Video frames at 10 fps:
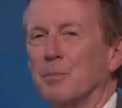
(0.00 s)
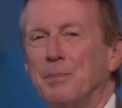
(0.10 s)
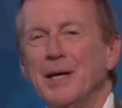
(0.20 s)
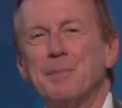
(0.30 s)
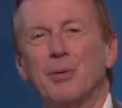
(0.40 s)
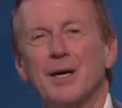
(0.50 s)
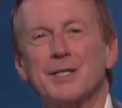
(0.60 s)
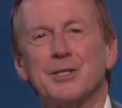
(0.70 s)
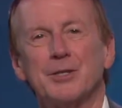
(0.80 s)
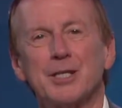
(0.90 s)
Being
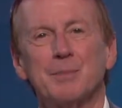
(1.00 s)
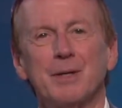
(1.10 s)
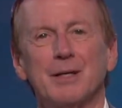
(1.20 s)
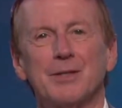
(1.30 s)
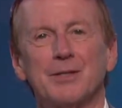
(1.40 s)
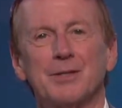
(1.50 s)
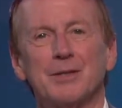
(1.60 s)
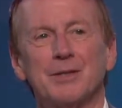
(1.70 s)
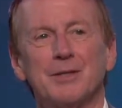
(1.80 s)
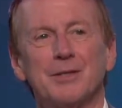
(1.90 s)
present just means
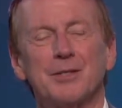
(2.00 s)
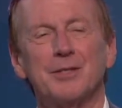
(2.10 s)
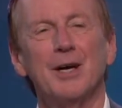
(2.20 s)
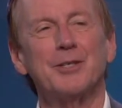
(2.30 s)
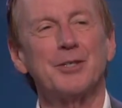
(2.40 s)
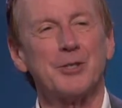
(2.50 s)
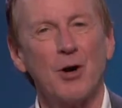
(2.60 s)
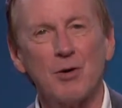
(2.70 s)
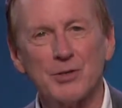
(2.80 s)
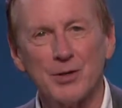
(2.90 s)
not to
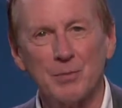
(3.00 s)
talk so